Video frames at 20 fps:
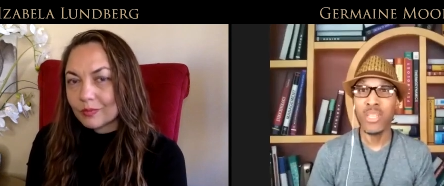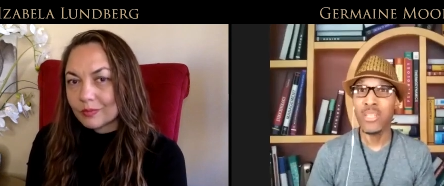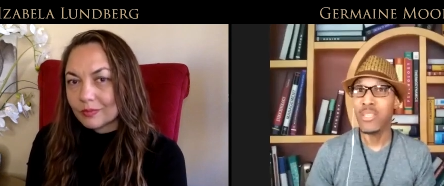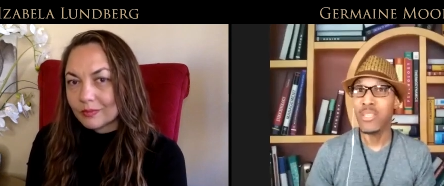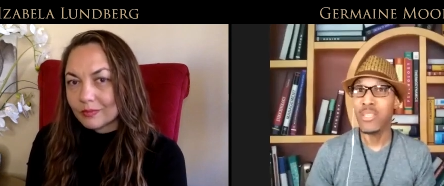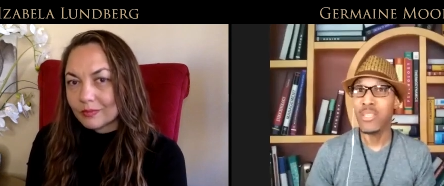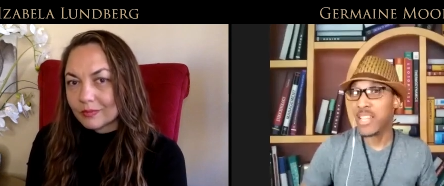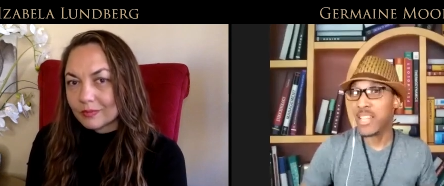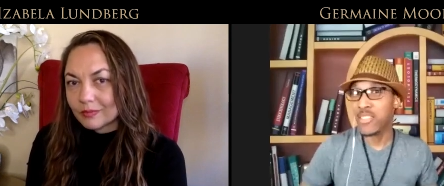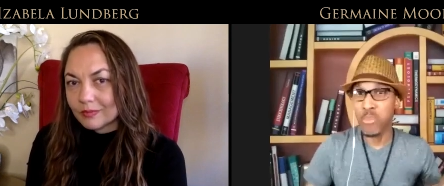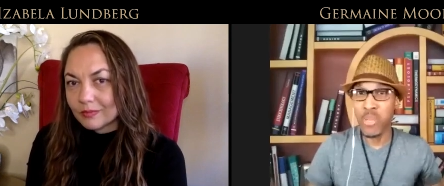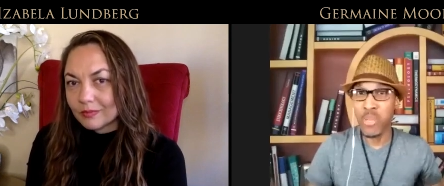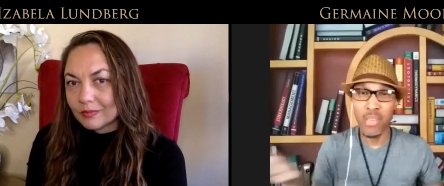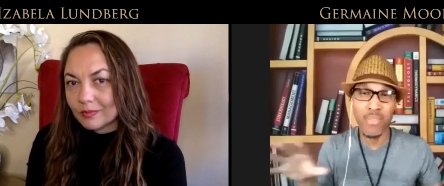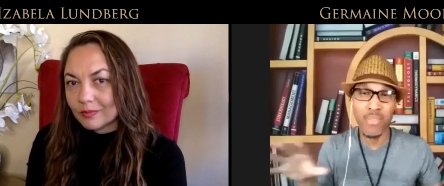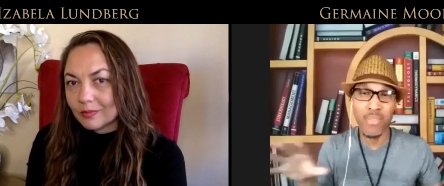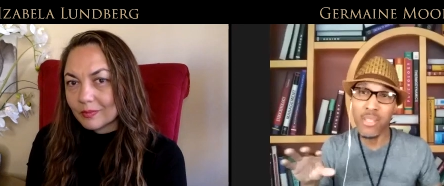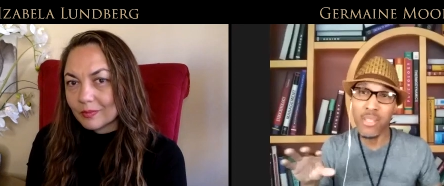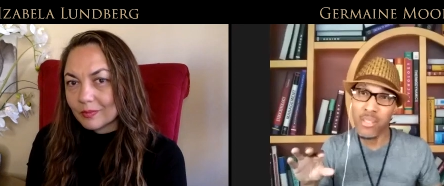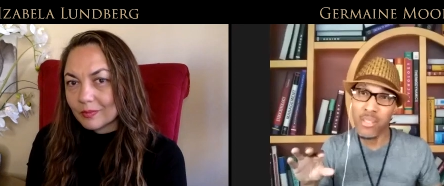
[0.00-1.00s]
Speaker 1: You may have to
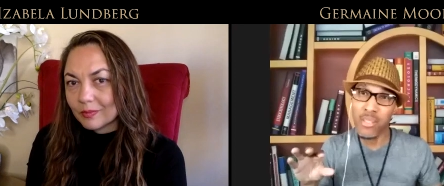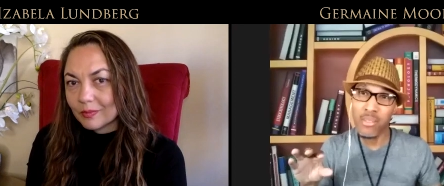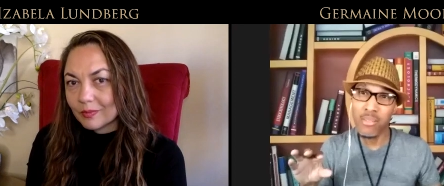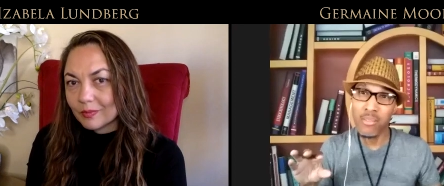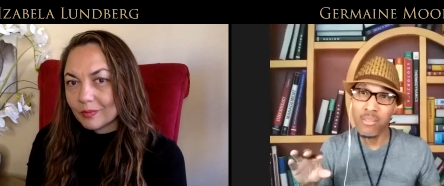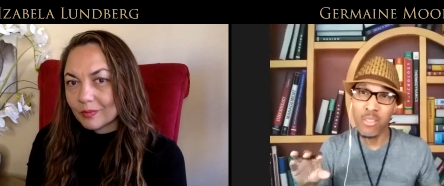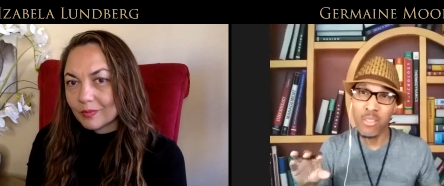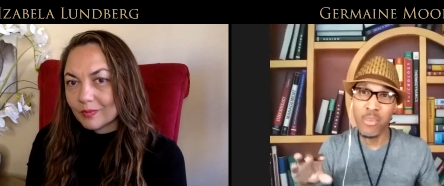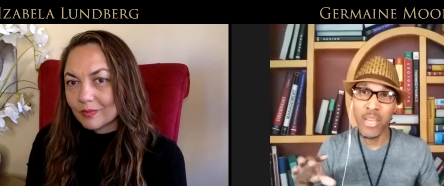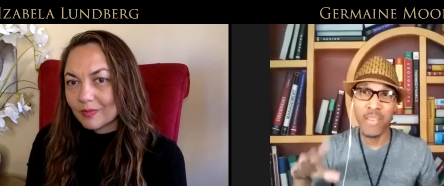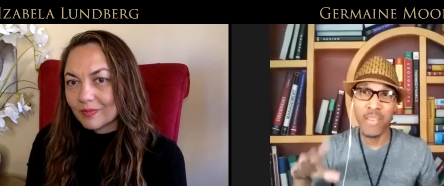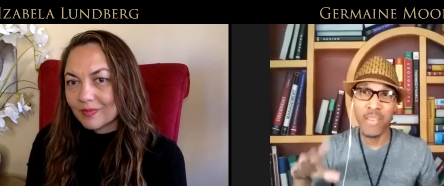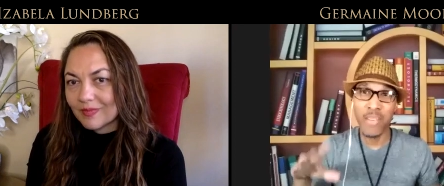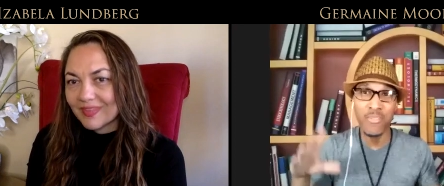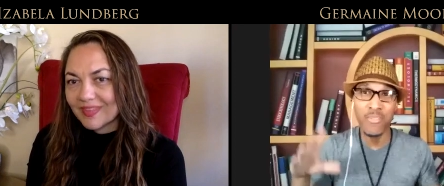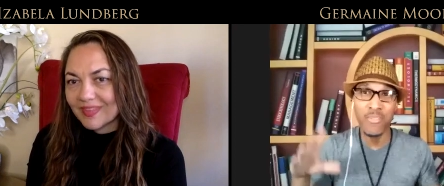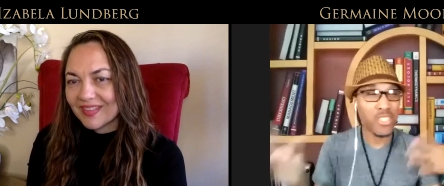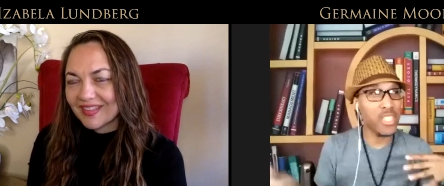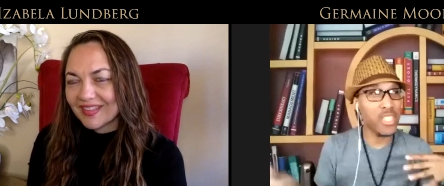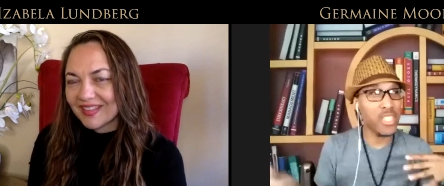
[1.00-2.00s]
pivot, you may have to
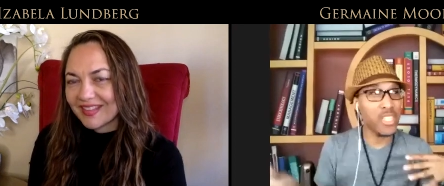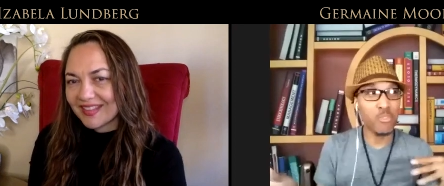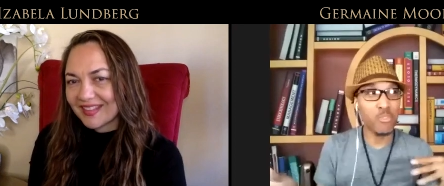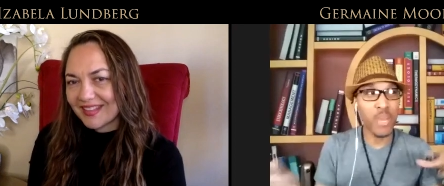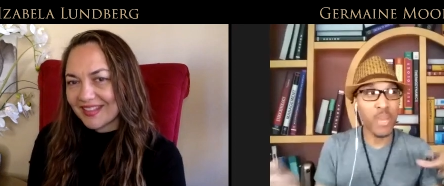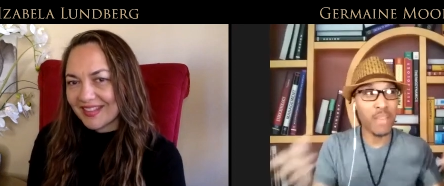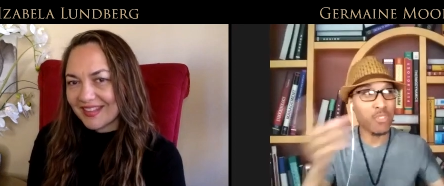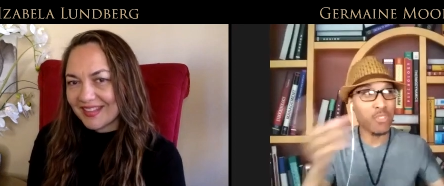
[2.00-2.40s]
shift, you may have to